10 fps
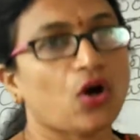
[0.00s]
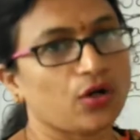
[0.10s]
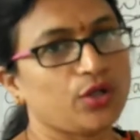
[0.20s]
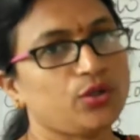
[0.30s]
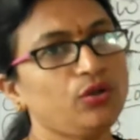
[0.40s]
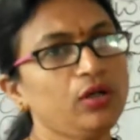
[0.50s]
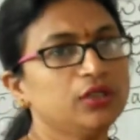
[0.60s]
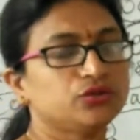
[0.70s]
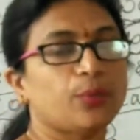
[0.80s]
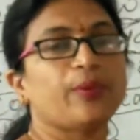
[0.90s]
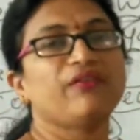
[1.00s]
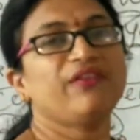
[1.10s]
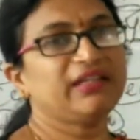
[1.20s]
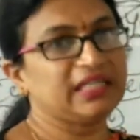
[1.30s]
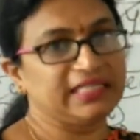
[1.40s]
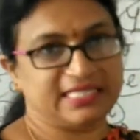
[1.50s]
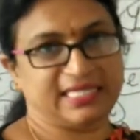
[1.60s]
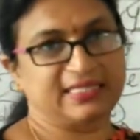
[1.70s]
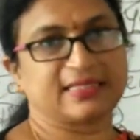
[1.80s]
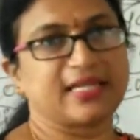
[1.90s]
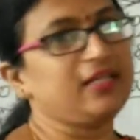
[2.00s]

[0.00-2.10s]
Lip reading: order to prevent the diseases and